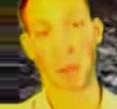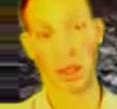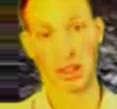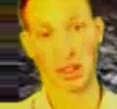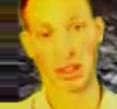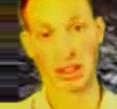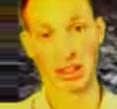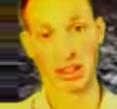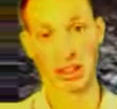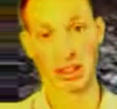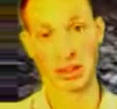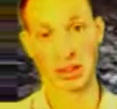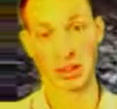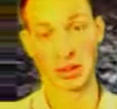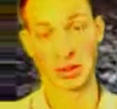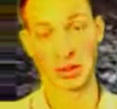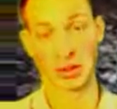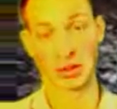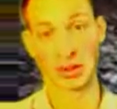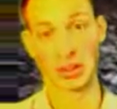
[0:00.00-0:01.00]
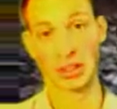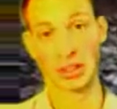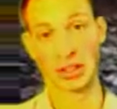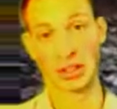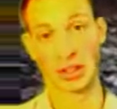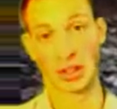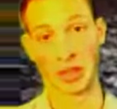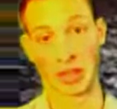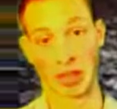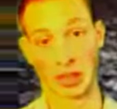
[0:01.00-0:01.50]
personally to
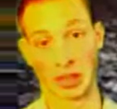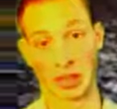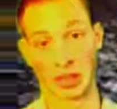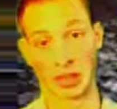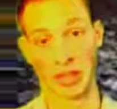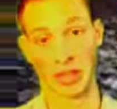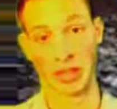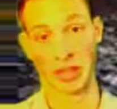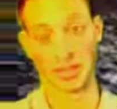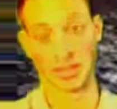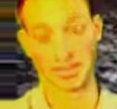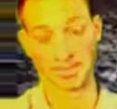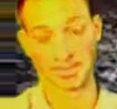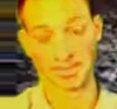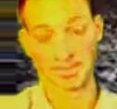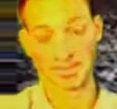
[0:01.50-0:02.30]
increase your vertical jump.